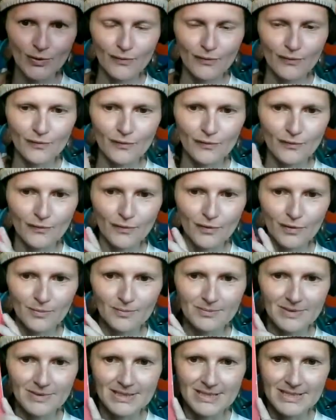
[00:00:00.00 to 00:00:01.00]

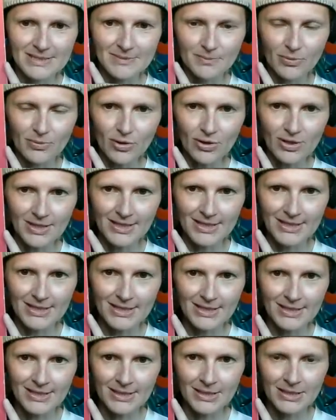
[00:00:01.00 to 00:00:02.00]
from this book,
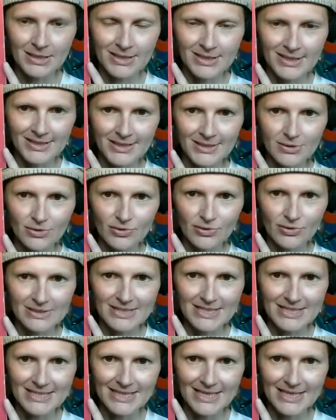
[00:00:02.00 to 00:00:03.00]

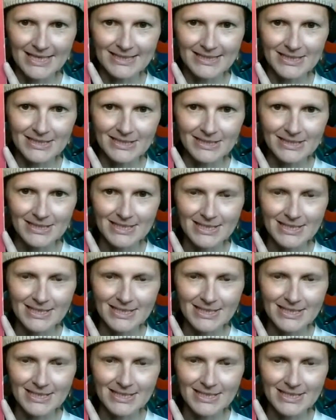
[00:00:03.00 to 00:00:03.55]
translated